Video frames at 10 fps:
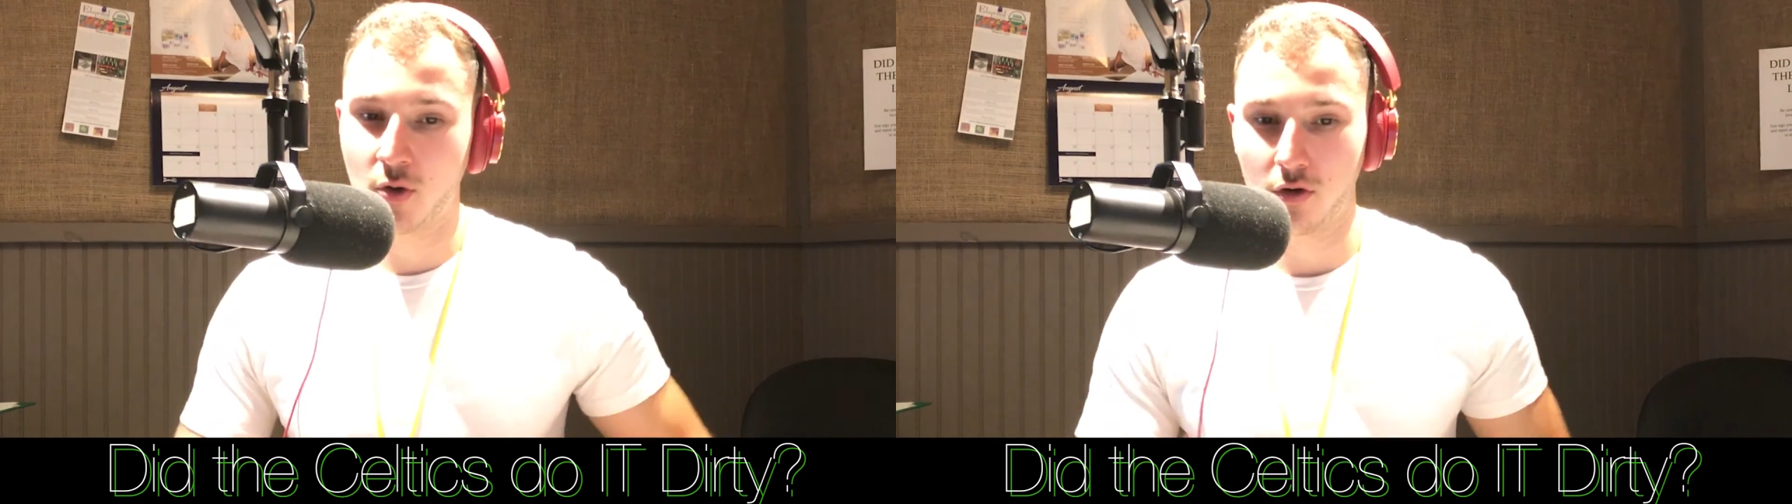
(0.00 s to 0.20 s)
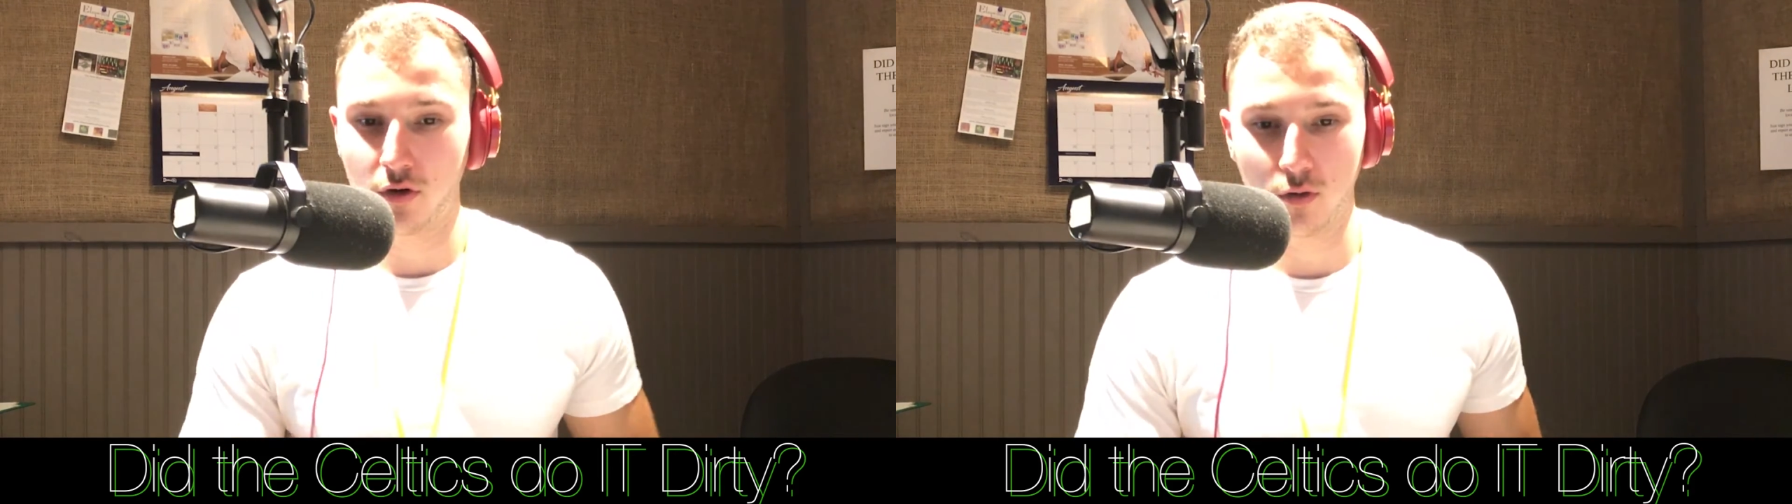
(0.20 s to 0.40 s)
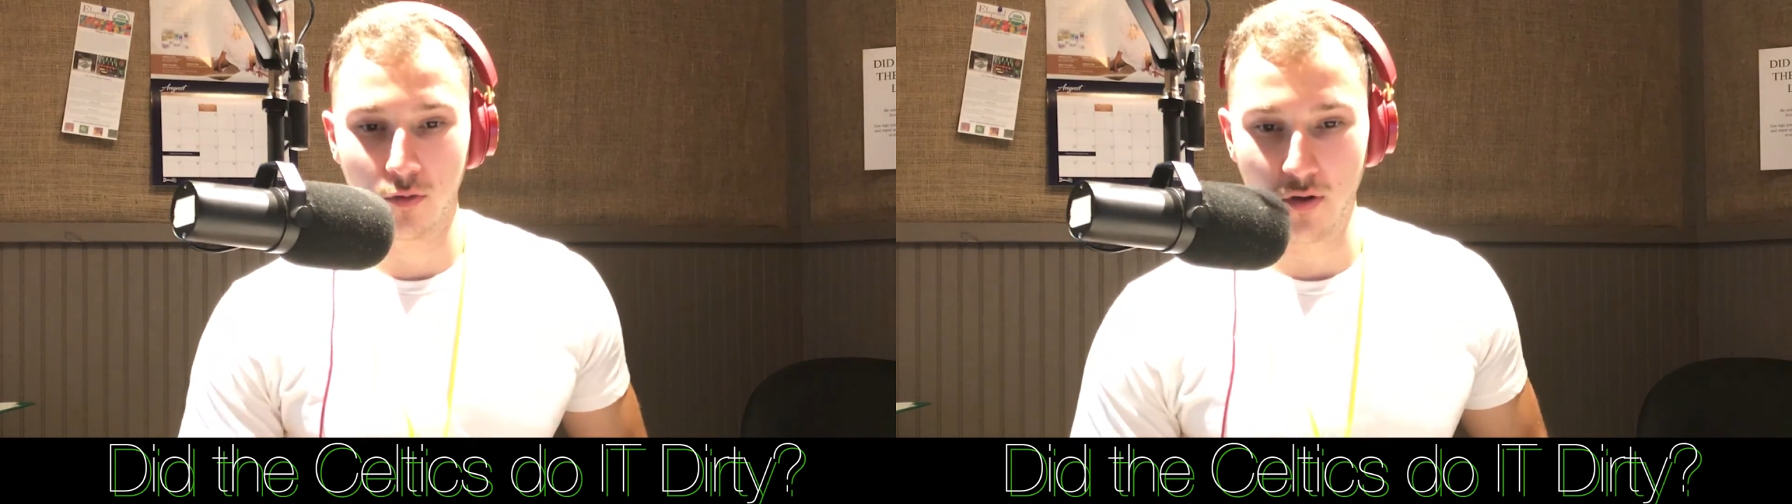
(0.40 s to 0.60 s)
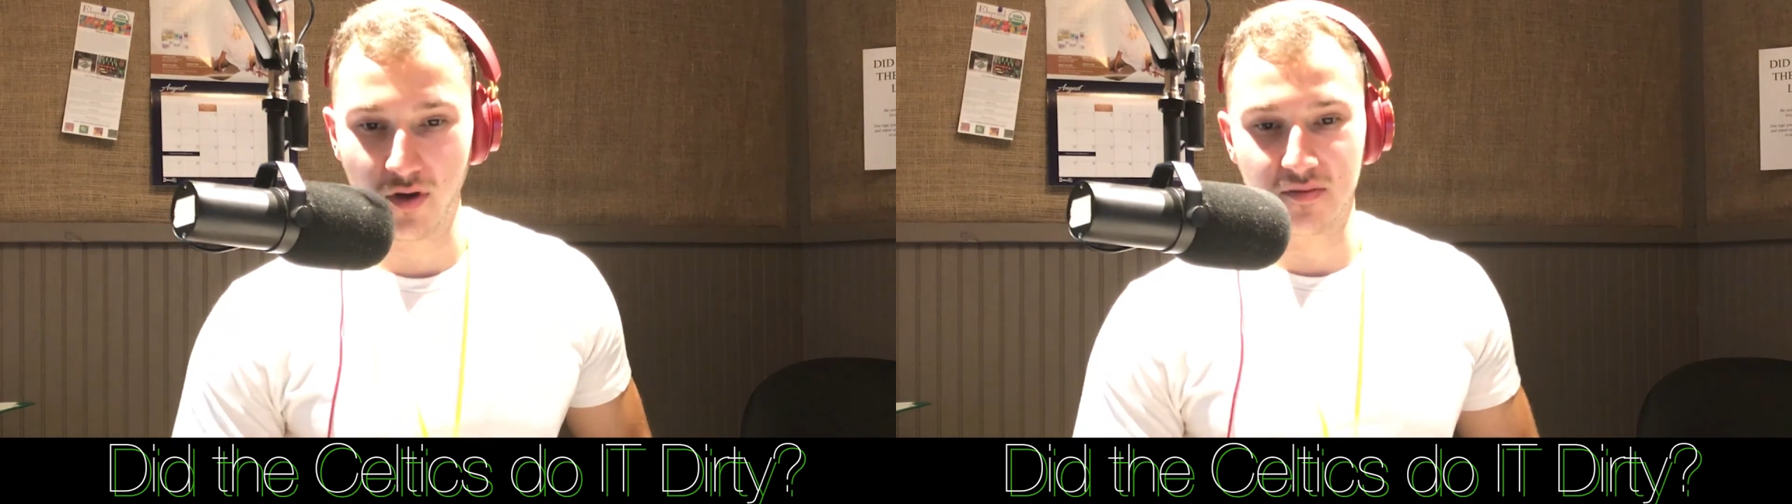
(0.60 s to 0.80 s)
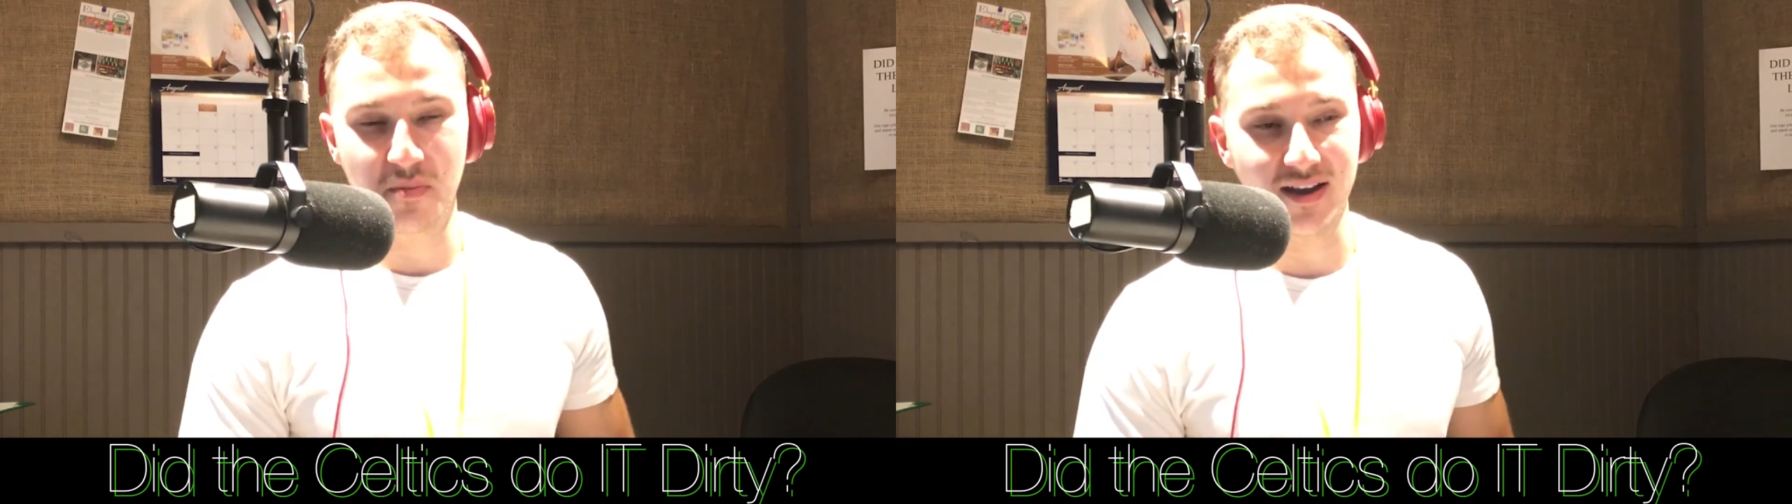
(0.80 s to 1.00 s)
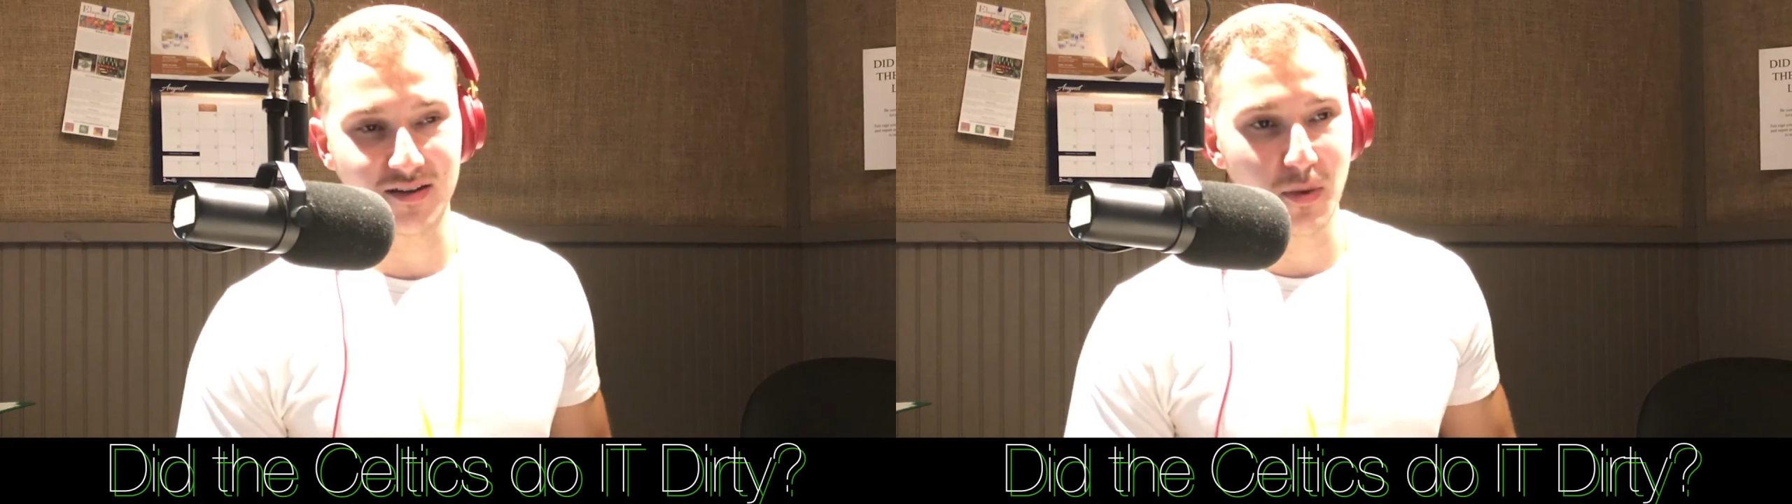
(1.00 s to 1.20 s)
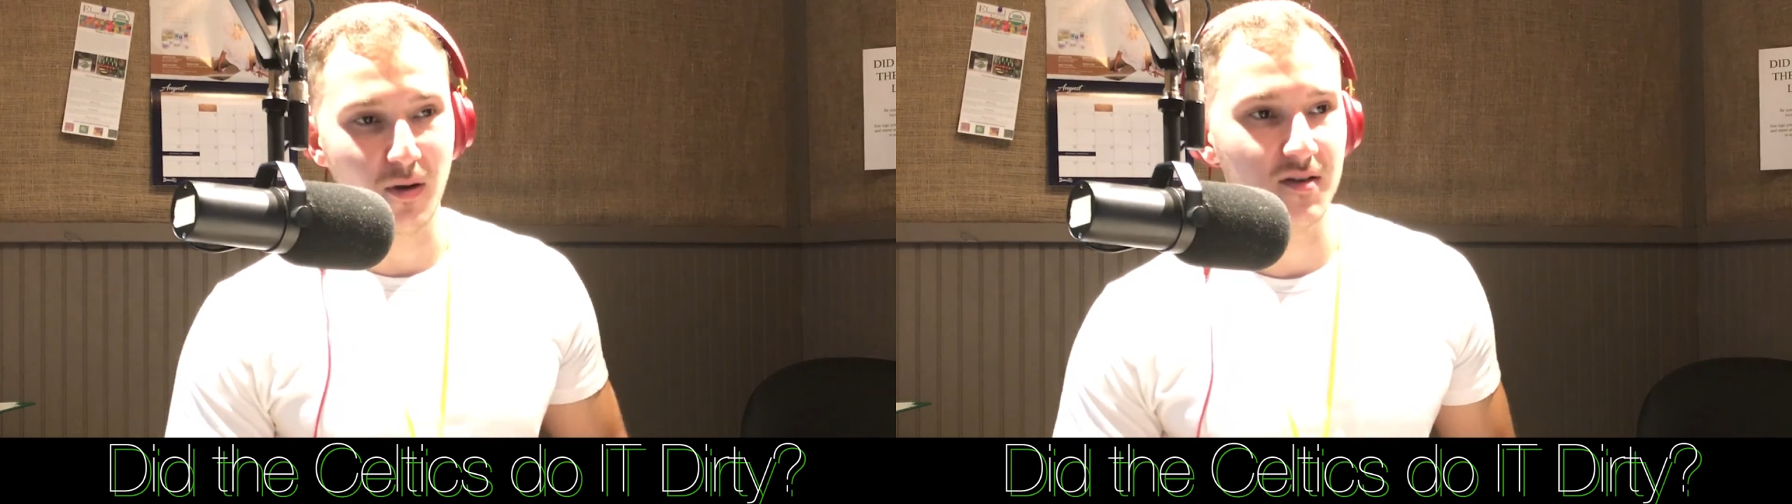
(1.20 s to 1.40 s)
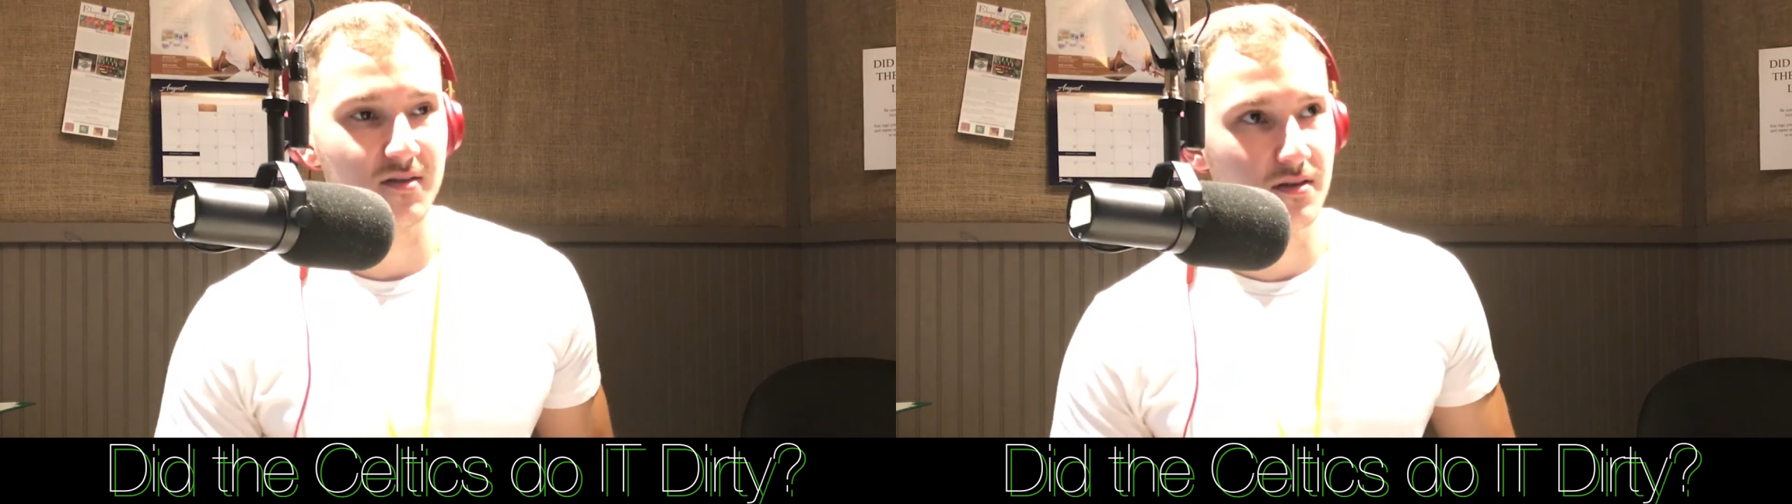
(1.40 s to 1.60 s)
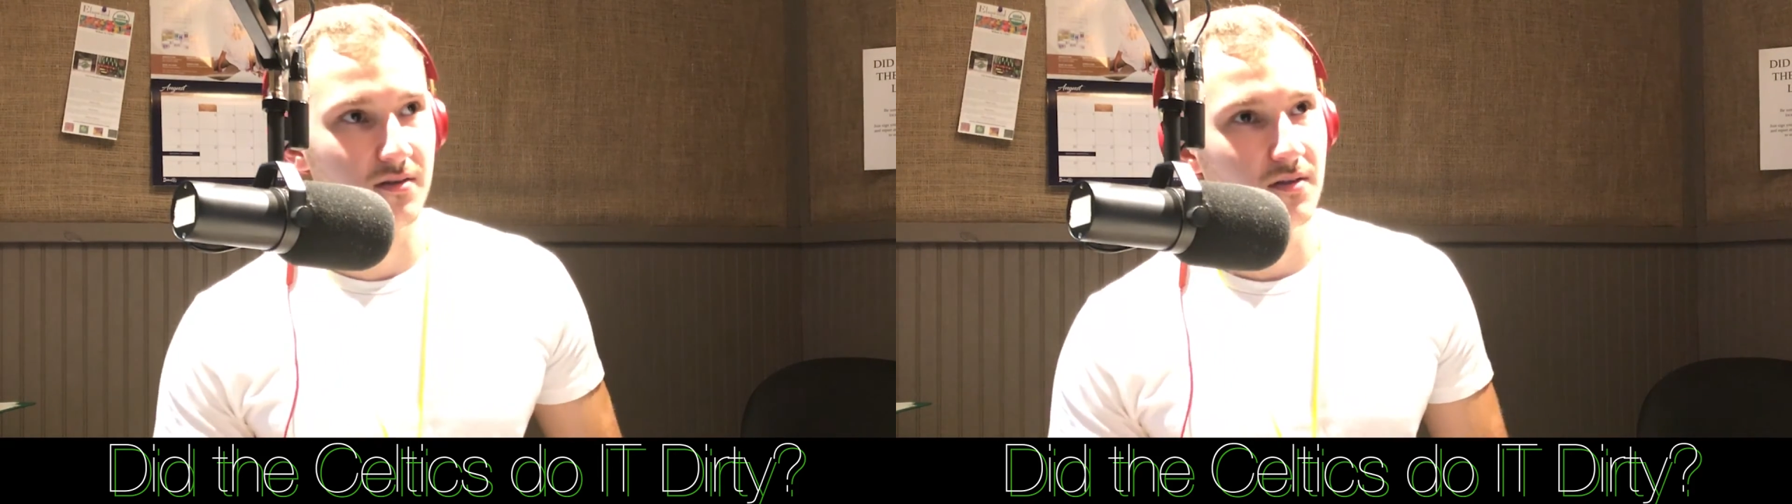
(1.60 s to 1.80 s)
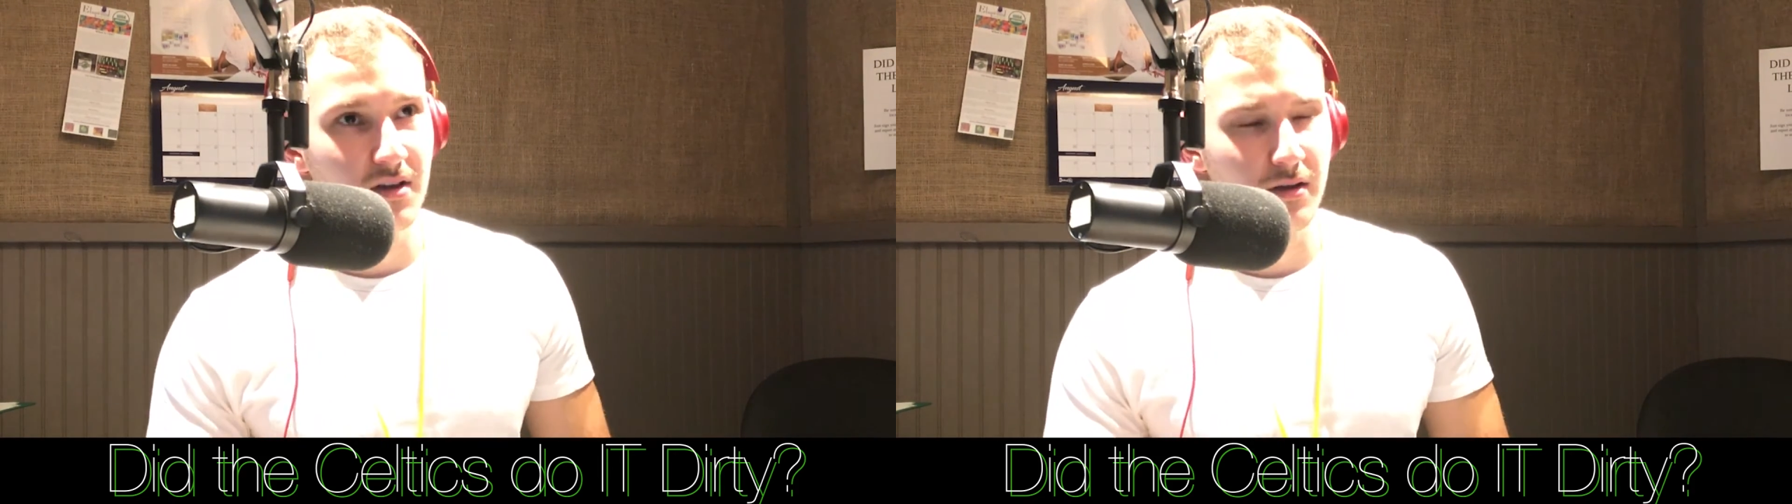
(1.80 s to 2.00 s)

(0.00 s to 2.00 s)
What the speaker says: quarter heroics back to Boston.